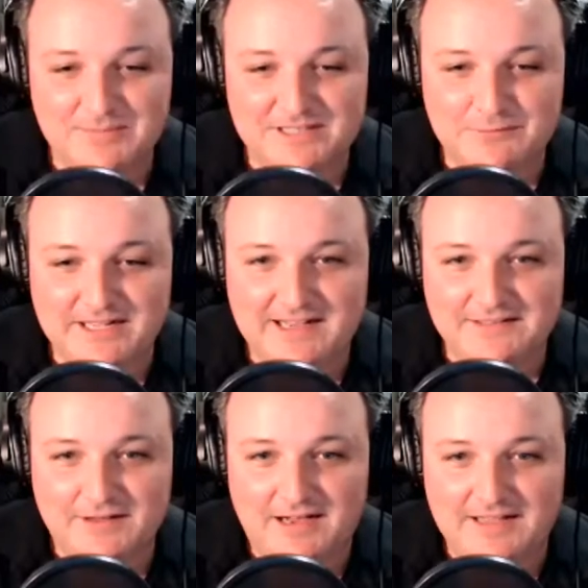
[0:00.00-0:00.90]
we are
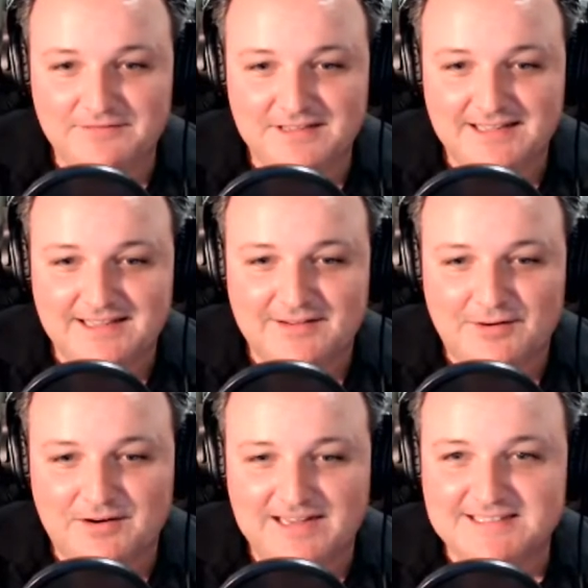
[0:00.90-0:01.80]
live. All
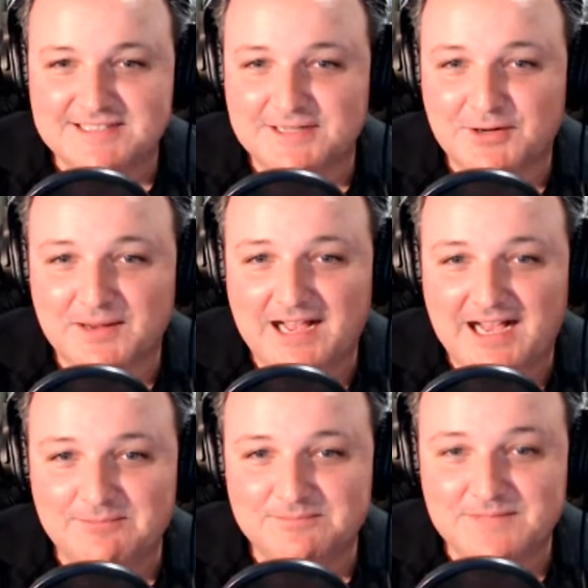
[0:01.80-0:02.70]
right, so
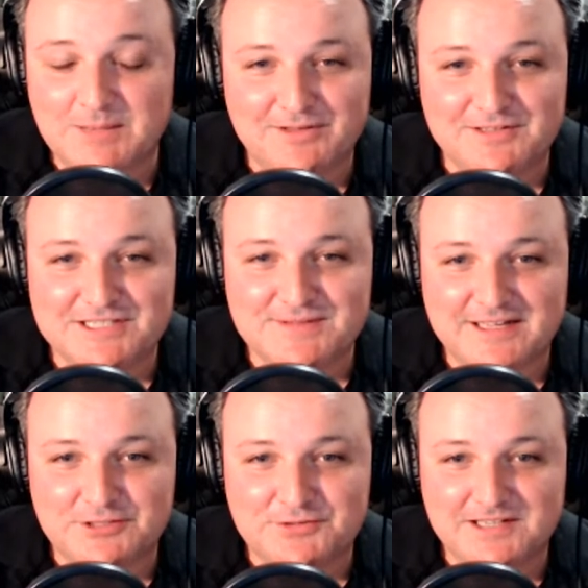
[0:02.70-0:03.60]
apologies for that
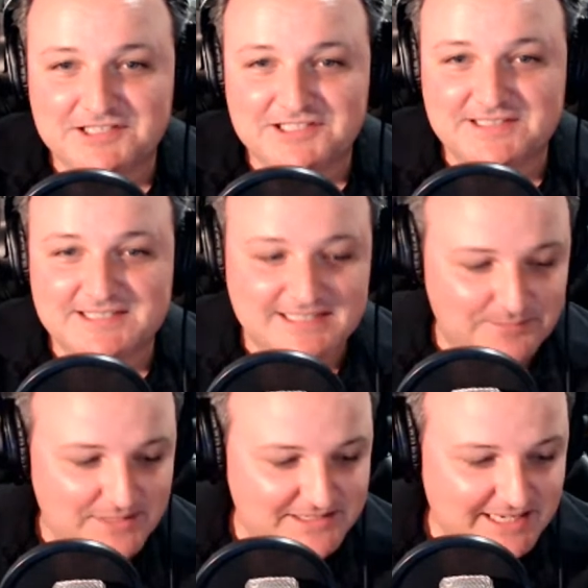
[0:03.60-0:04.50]
introduction, just a
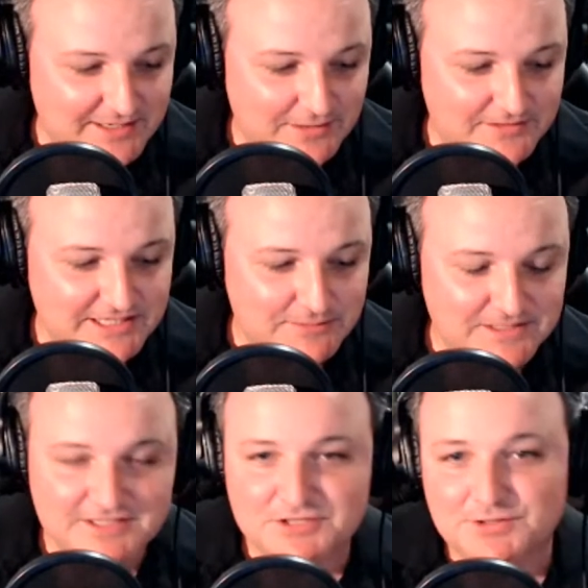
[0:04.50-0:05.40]
bit of technology. We're
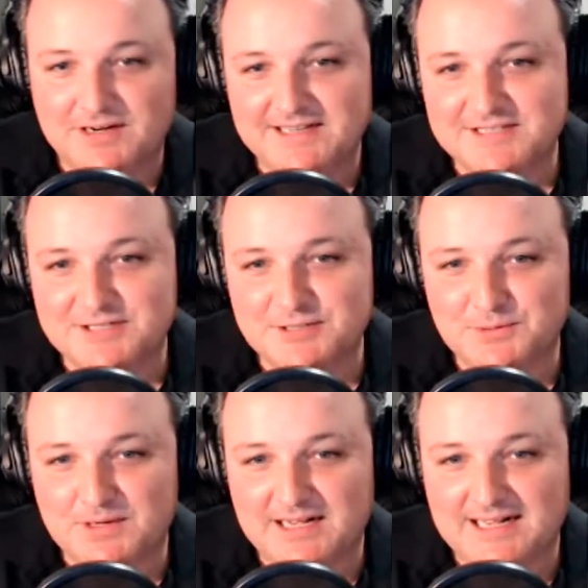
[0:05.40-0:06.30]
just trying
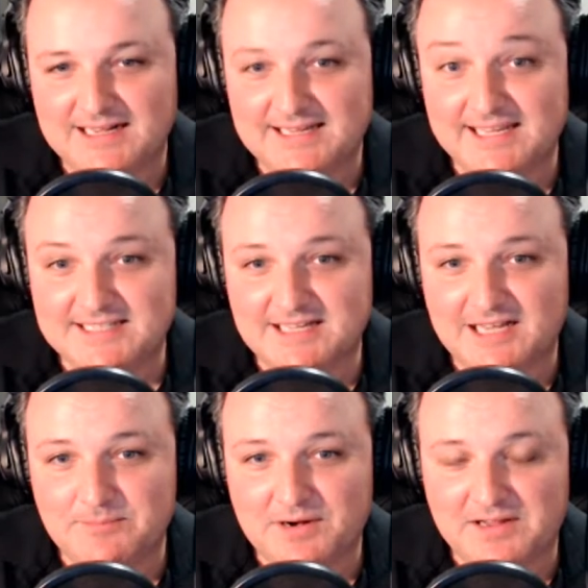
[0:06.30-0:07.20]
to
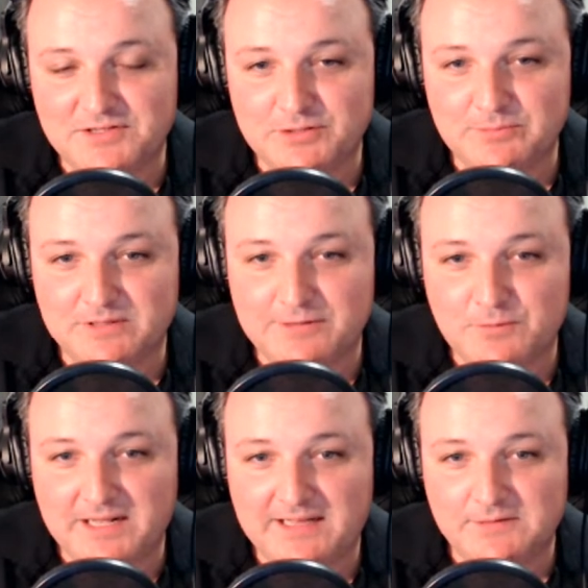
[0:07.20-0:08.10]
kickstart, but I do believe
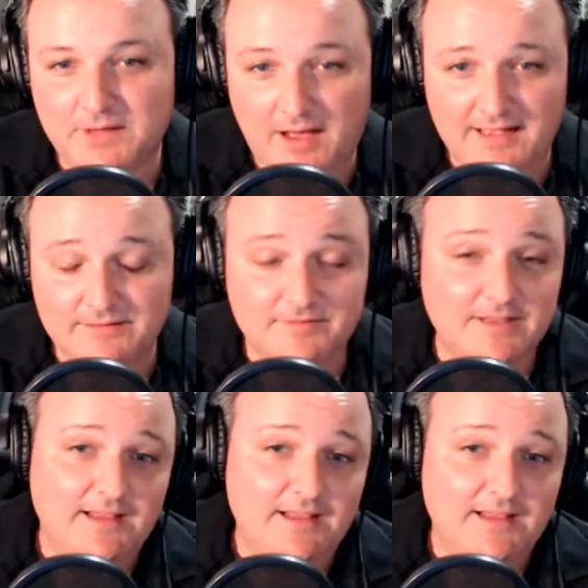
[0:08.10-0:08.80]
we are live.